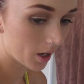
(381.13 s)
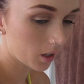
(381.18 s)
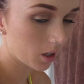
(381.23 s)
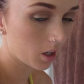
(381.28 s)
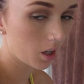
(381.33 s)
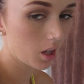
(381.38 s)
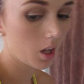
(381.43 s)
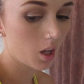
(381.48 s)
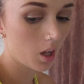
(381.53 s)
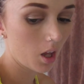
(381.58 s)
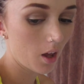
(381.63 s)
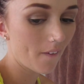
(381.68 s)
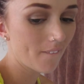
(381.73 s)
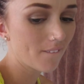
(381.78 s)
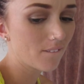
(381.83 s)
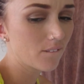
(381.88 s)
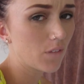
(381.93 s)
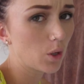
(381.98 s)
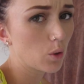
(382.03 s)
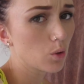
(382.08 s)

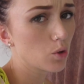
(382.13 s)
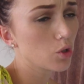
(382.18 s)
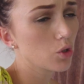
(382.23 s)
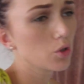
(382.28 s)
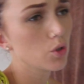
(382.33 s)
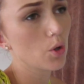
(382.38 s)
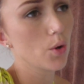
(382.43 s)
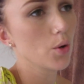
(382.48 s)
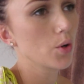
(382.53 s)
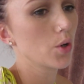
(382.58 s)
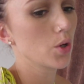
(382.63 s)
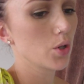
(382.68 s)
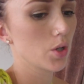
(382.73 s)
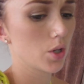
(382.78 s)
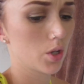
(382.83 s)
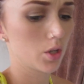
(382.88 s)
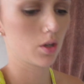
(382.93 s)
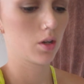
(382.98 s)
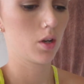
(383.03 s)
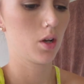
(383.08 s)
It feels so
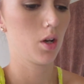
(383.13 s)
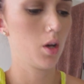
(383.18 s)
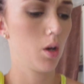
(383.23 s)
good.